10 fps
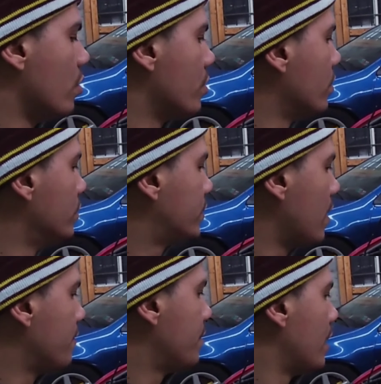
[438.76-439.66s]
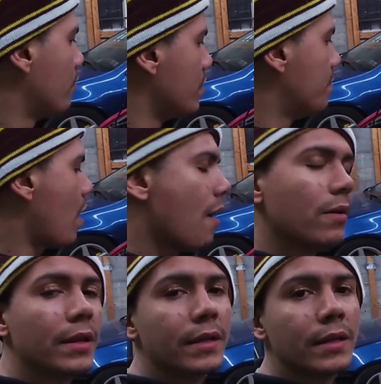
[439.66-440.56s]
order stuff that we
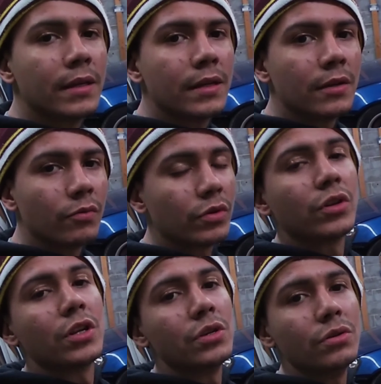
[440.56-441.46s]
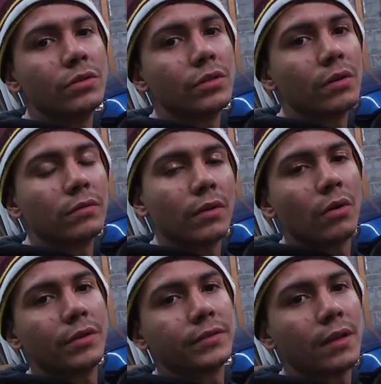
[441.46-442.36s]
probably we're gonna use you know
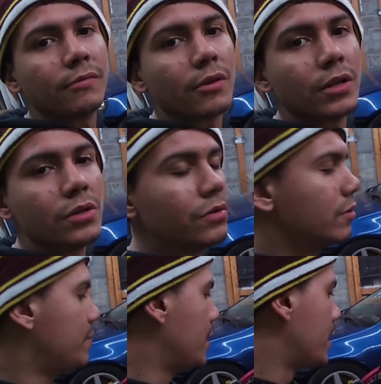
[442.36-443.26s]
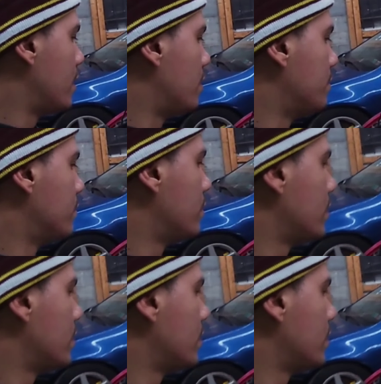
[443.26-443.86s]
all the stuff we're gonna use but um